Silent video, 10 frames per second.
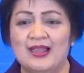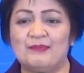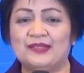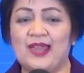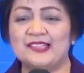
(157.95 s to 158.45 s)

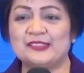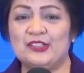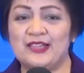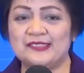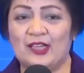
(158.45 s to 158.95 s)
But as
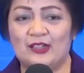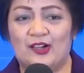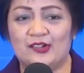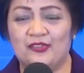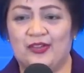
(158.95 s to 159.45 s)
soon as the
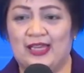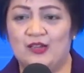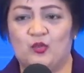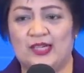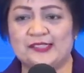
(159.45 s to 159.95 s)

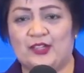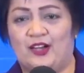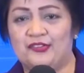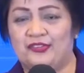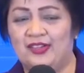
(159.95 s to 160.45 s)
chlorophyll wears
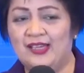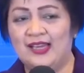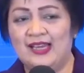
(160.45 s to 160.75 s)
off